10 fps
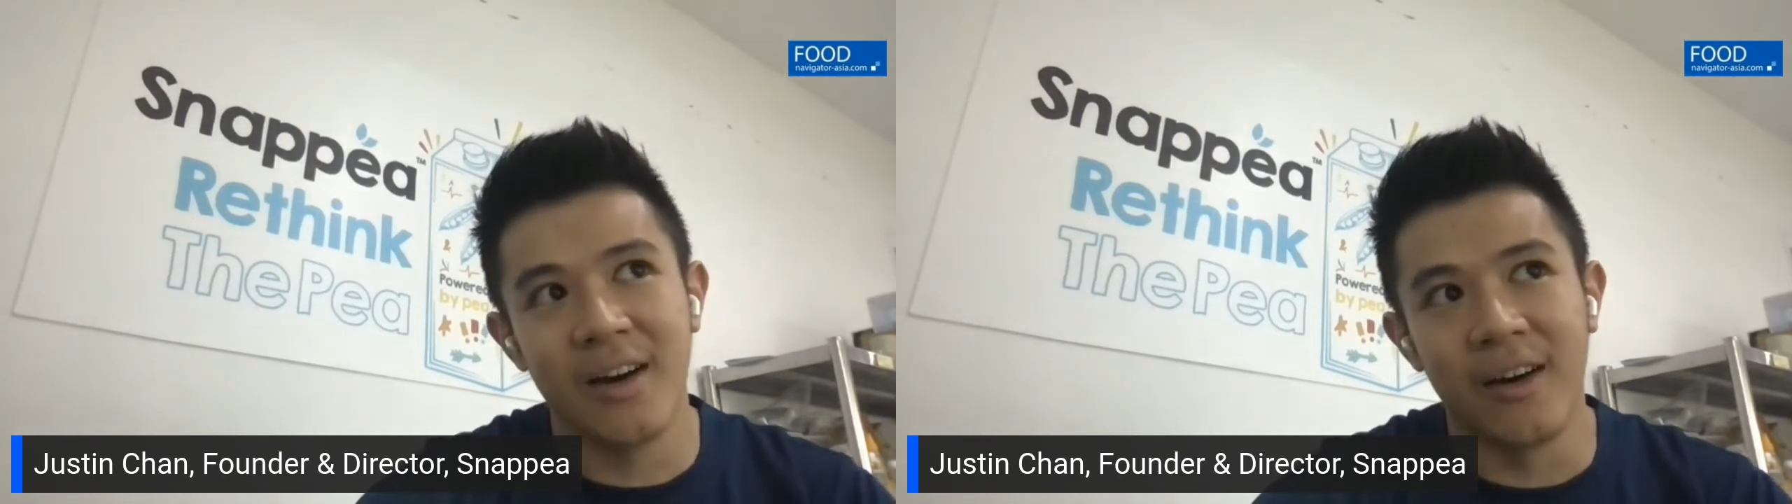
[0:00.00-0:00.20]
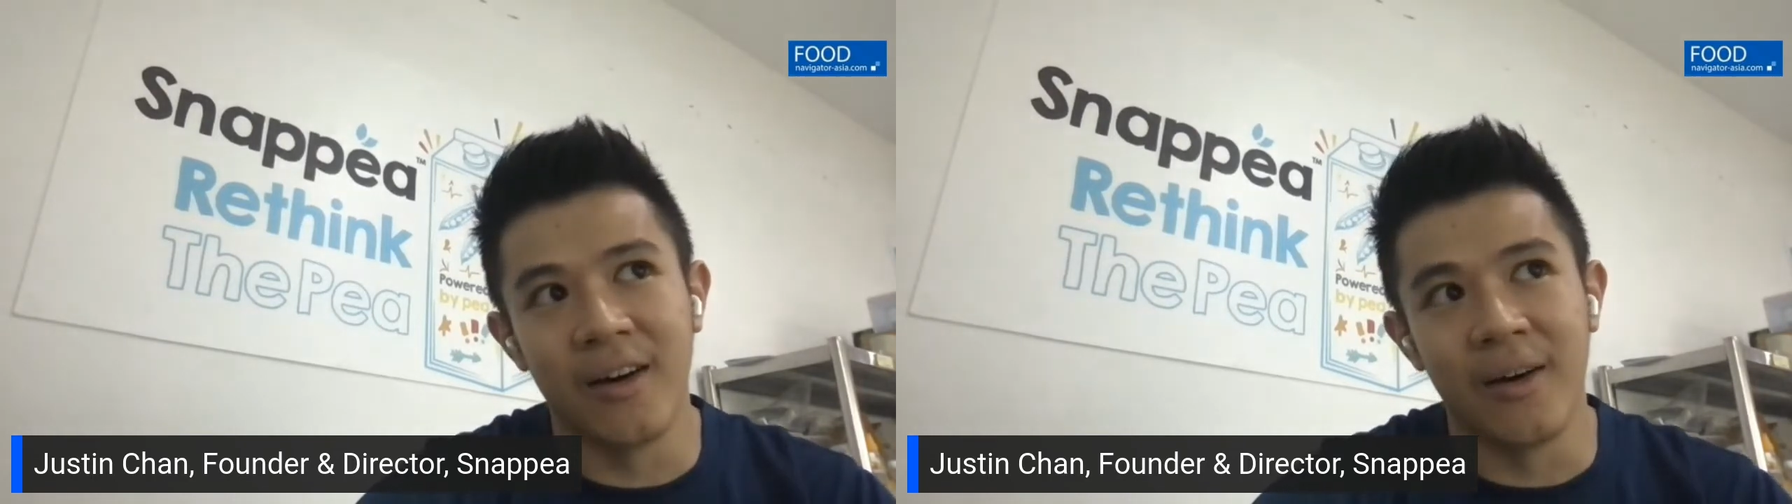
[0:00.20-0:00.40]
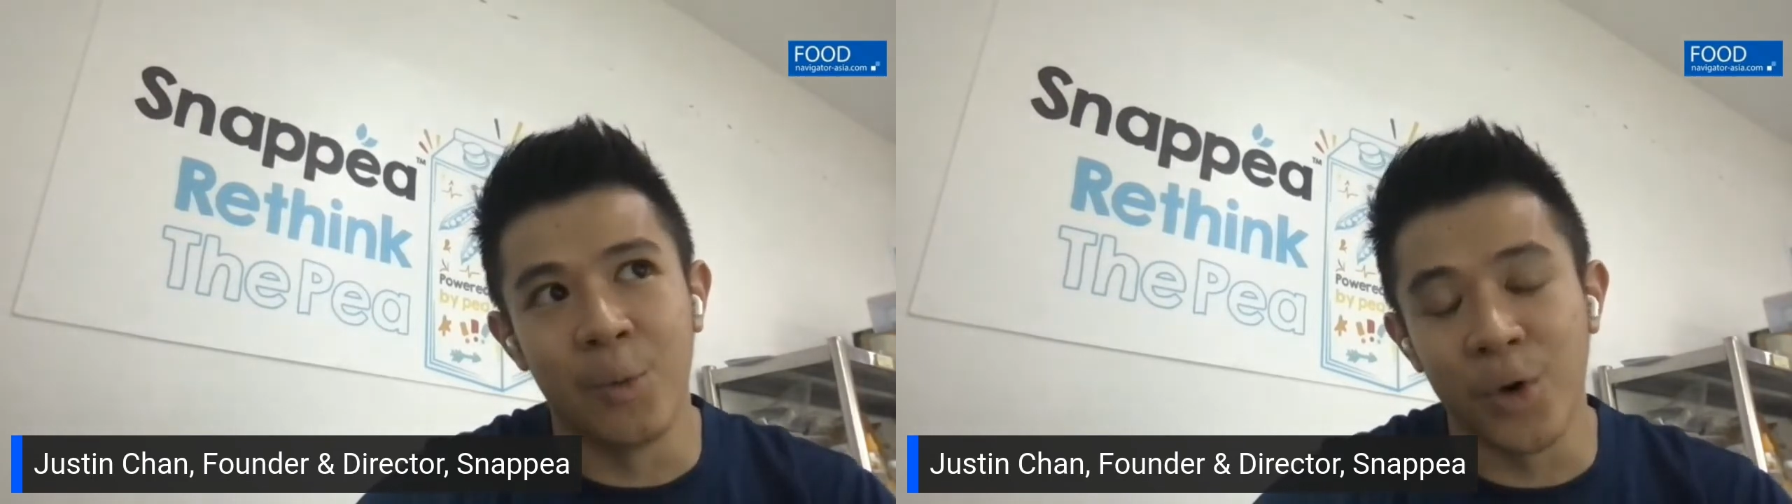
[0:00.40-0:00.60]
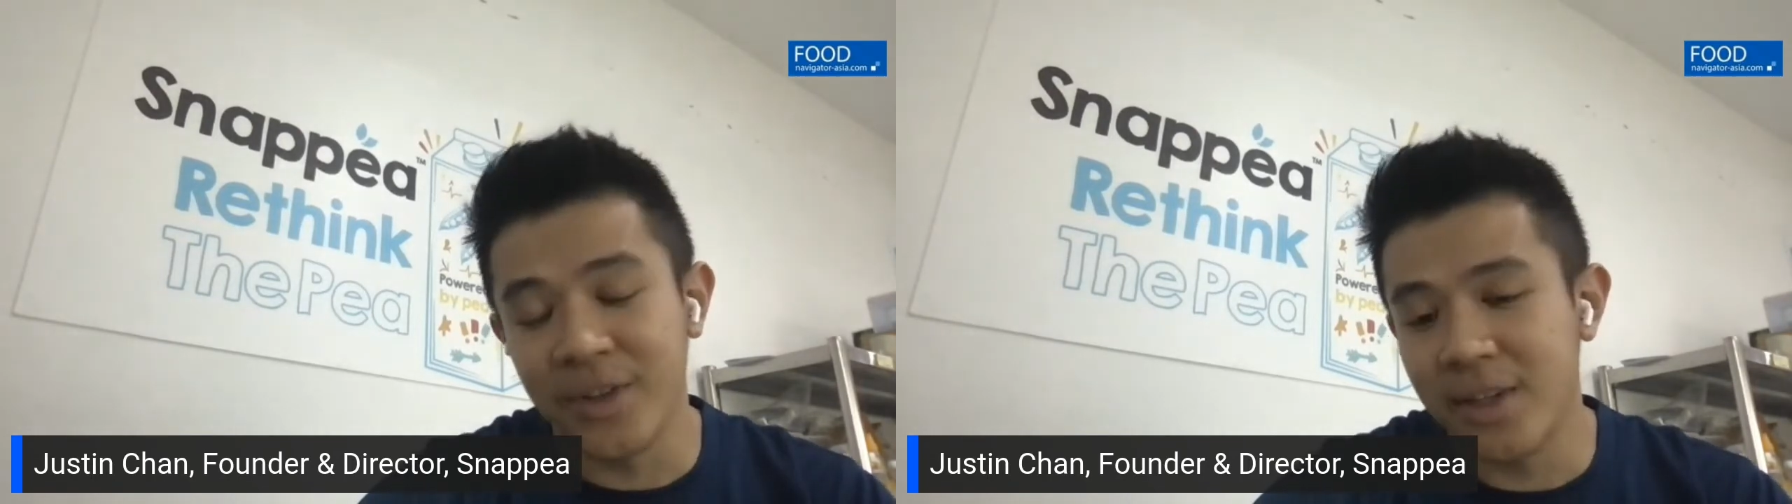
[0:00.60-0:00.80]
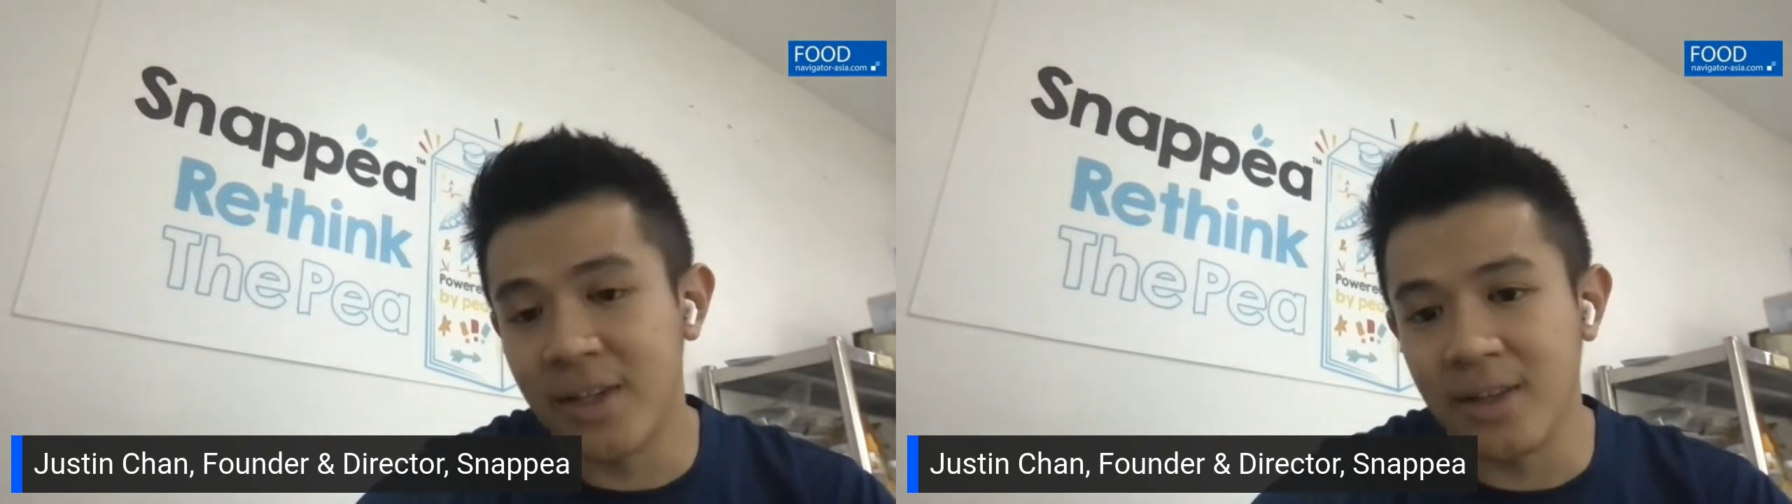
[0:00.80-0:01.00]

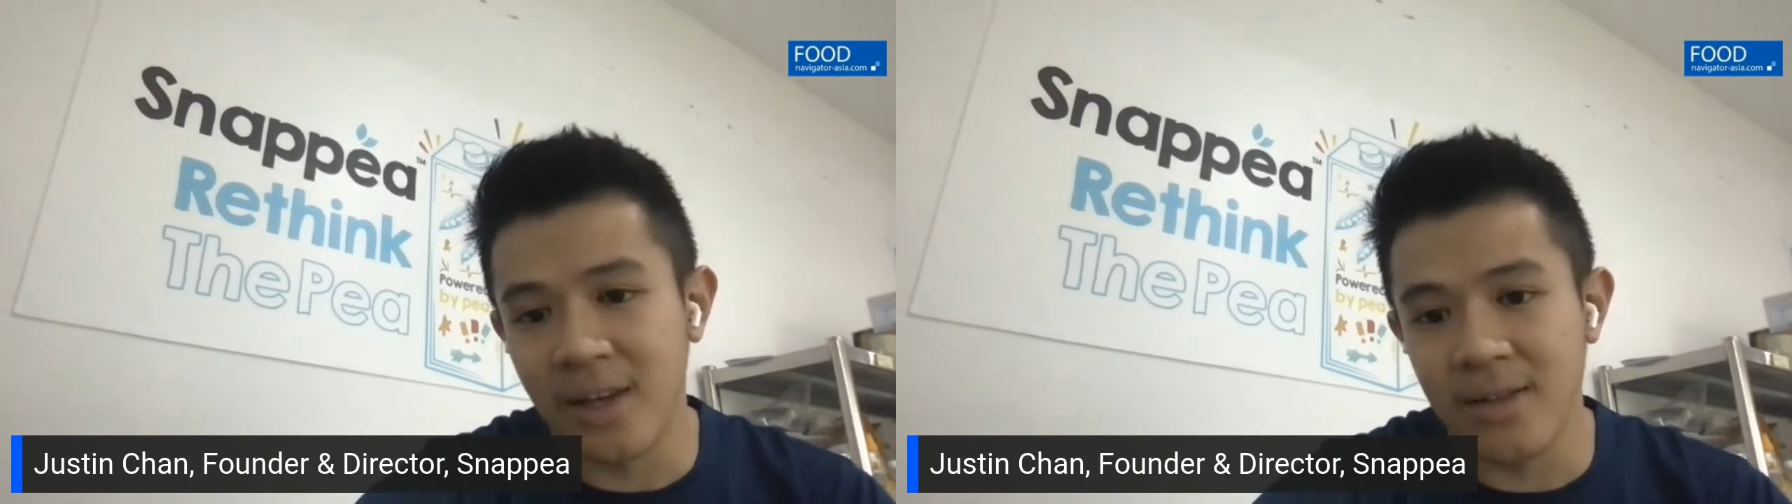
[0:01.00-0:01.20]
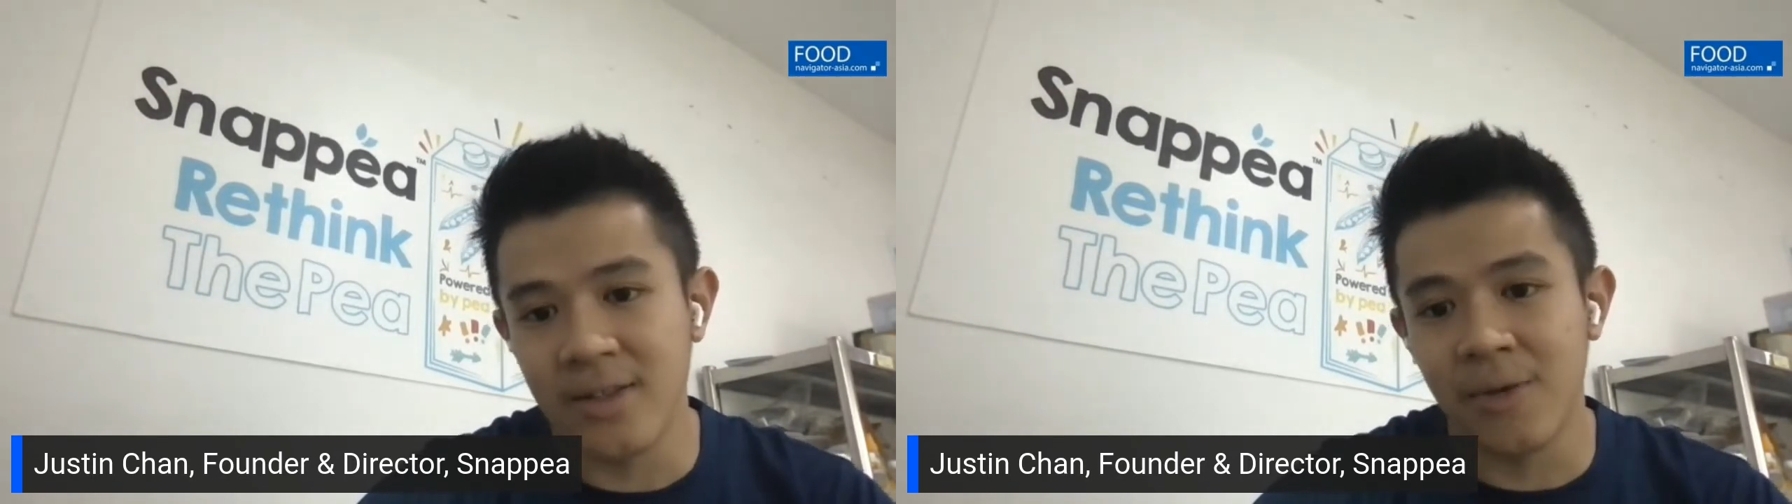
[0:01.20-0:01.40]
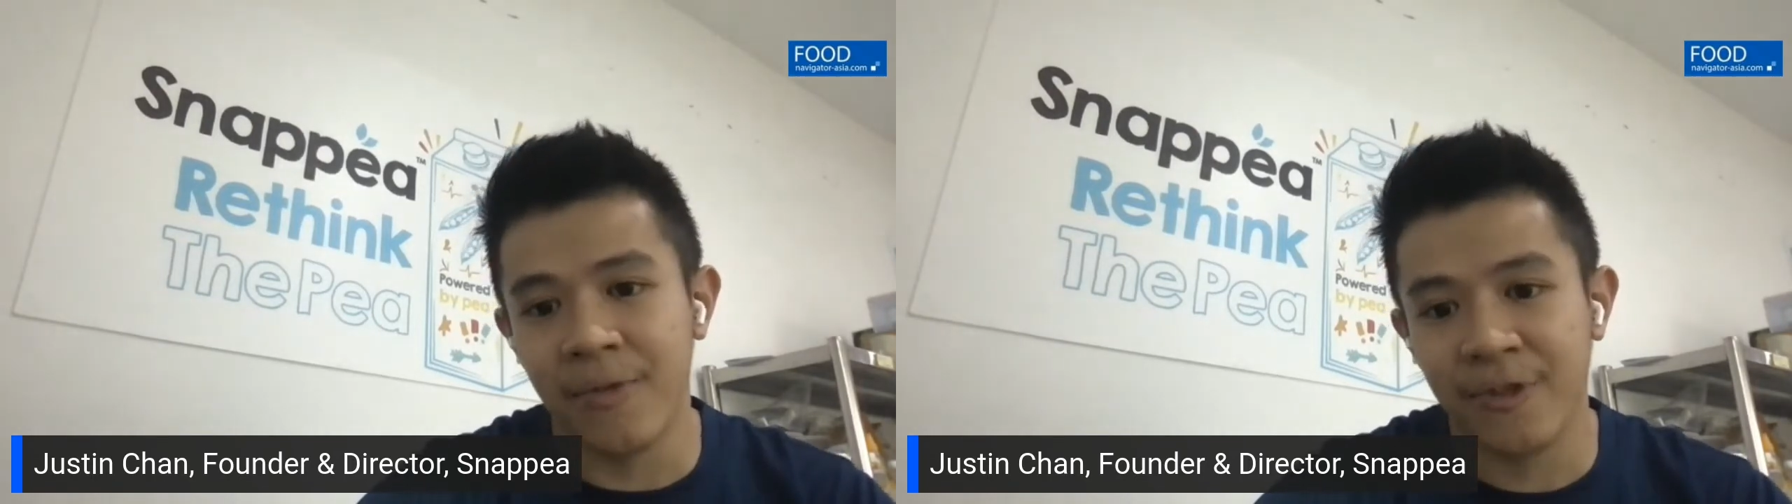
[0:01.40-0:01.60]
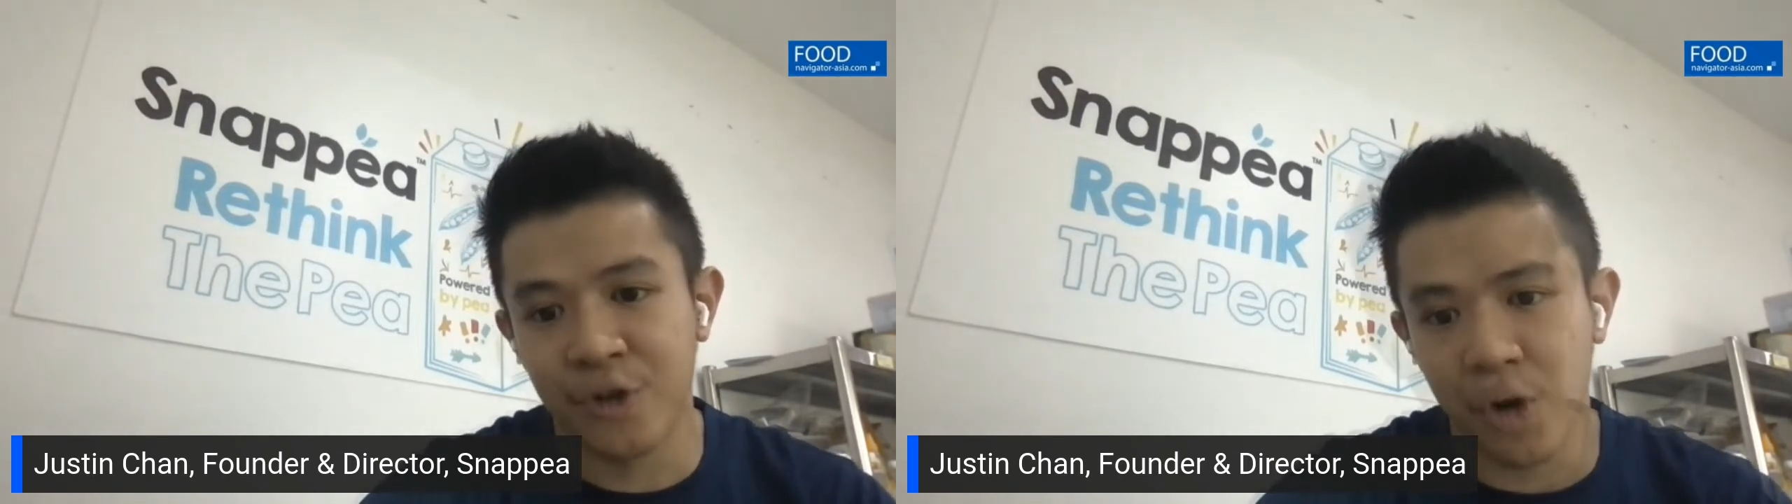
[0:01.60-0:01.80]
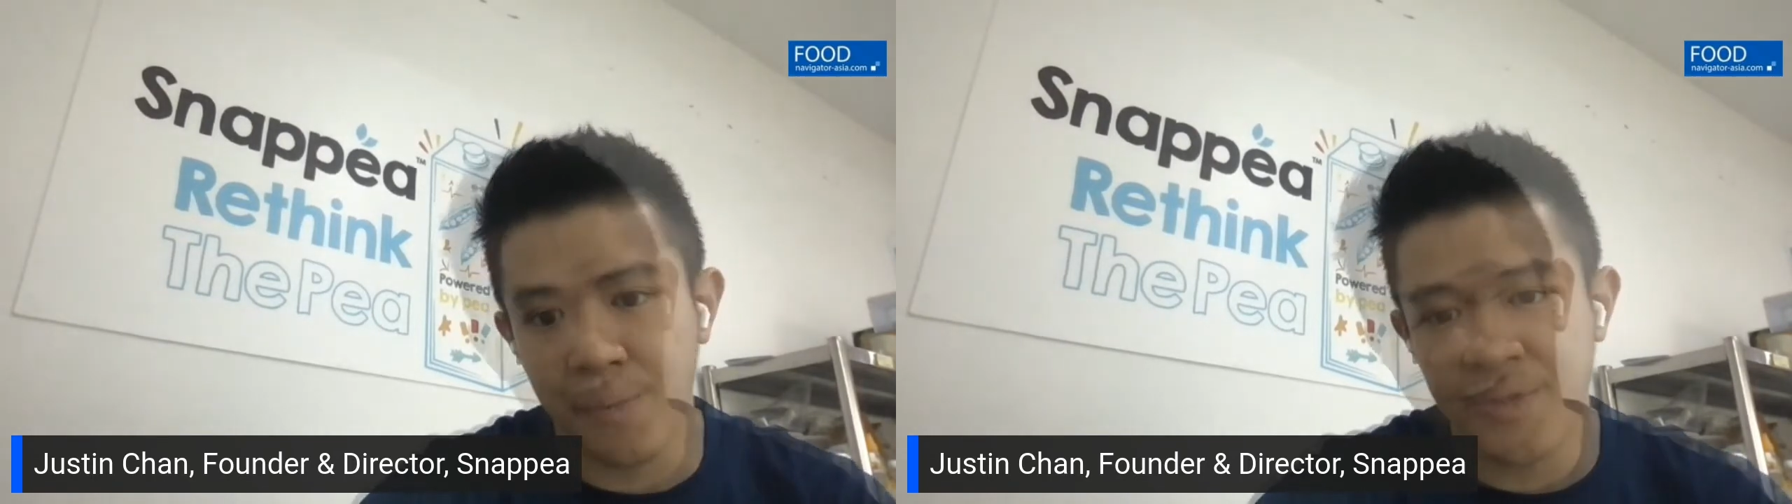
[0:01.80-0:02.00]
water-intensive
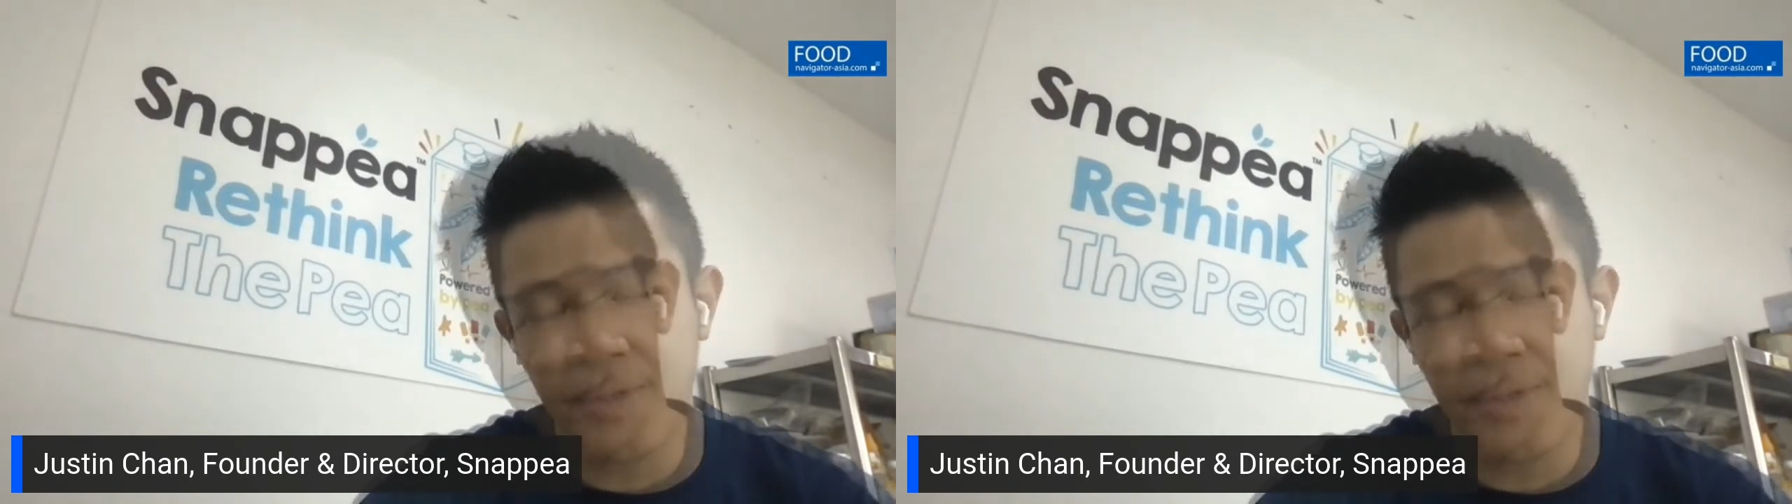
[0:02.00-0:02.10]
crop.